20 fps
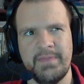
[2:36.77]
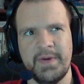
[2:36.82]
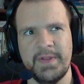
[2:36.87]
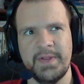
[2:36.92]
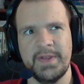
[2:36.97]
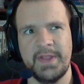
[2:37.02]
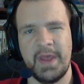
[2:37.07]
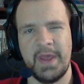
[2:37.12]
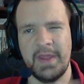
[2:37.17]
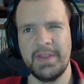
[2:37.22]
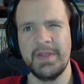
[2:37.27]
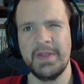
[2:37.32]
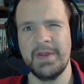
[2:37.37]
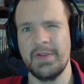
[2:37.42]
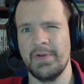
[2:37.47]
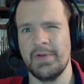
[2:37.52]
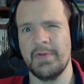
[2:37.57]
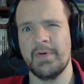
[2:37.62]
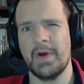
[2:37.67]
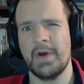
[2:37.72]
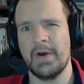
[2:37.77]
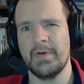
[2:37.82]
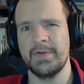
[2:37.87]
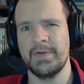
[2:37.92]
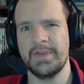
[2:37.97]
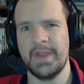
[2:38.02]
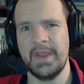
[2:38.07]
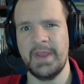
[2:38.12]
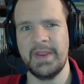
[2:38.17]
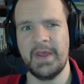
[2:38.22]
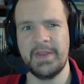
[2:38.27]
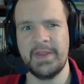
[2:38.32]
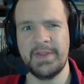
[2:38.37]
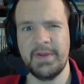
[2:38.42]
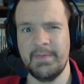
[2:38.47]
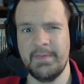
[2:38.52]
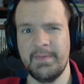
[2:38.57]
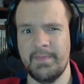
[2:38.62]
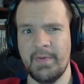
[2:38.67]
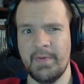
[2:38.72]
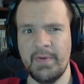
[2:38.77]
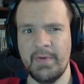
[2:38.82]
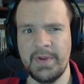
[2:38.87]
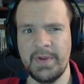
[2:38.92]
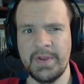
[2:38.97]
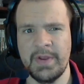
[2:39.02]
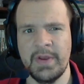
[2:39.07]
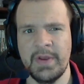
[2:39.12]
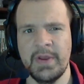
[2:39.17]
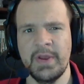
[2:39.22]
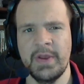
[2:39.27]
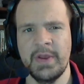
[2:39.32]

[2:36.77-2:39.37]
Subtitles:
but sadly a little out of date at that point,